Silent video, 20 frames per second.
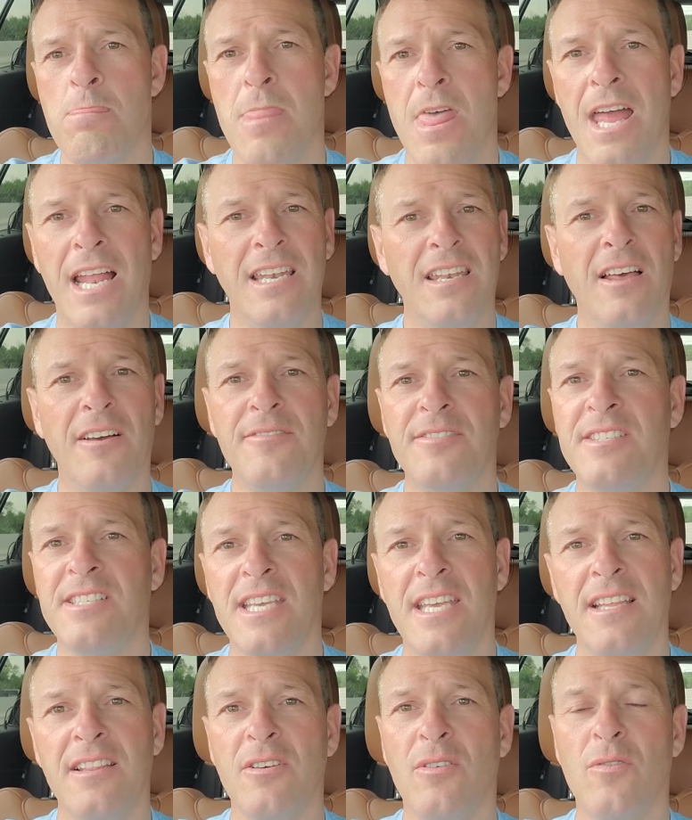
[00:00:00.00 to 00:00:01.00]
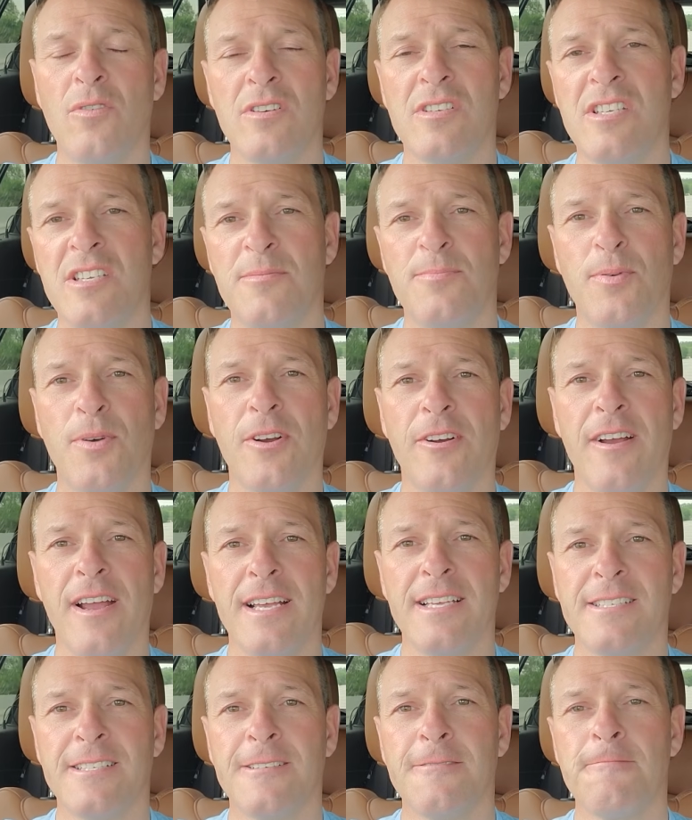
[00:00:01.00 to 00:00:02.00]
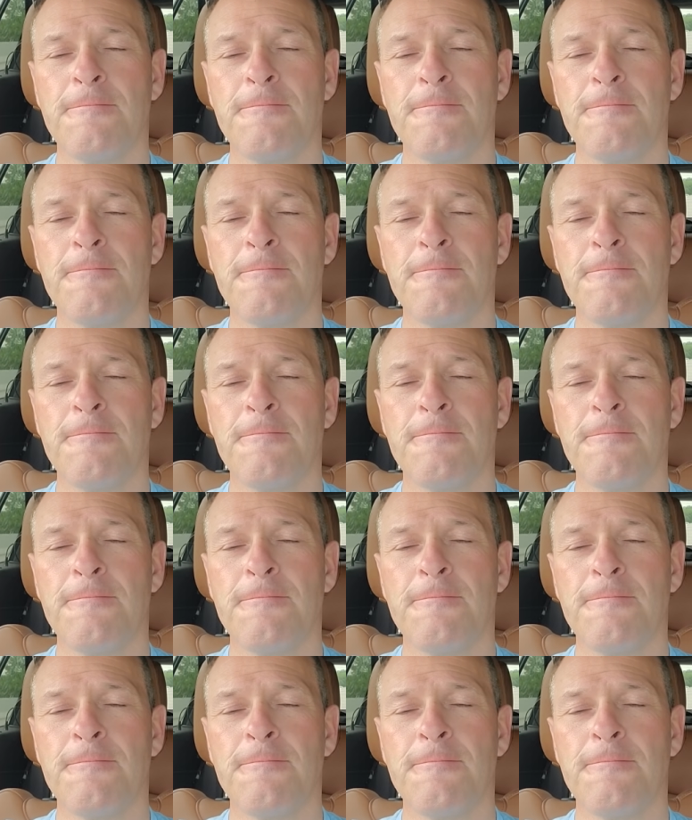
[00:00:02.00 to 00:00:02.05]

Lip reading: I love seeing the horses progress.